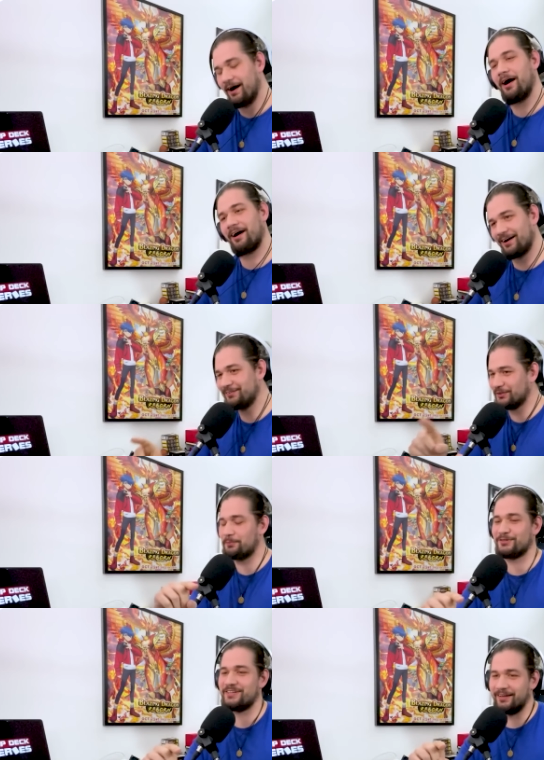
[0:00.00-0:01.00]
hundred
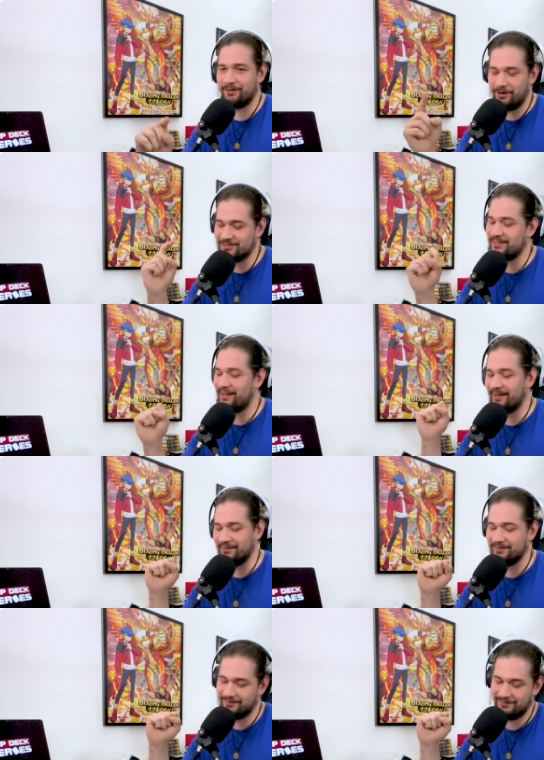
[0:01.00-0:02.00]
percent. Cards in hand.